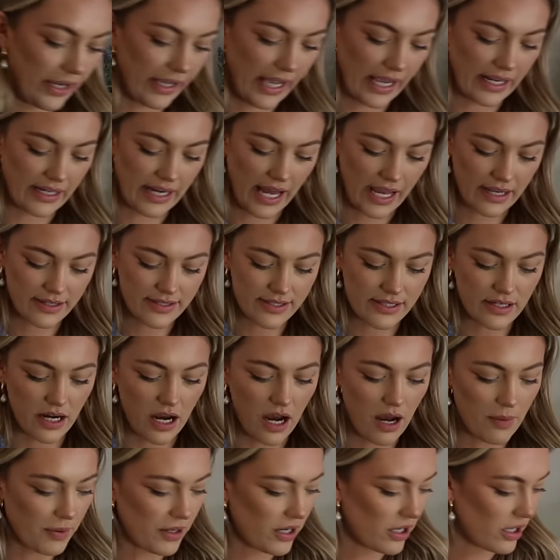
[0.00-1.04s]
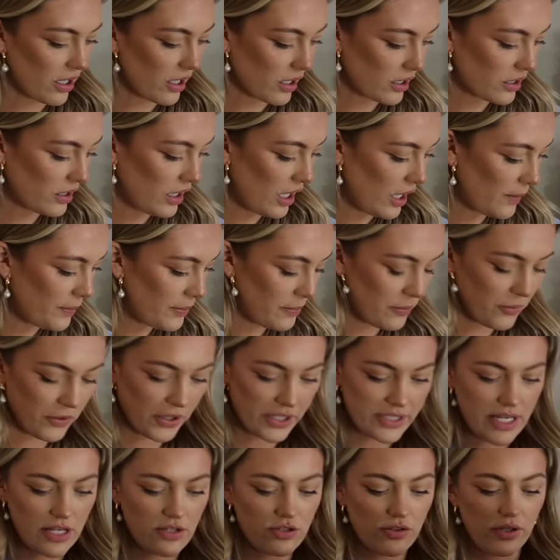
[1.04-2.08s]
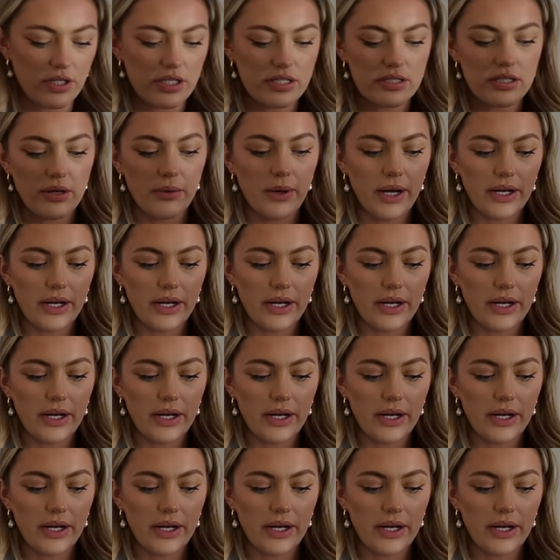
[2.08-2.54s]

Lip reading: Okay, next up are a couple more accessories. So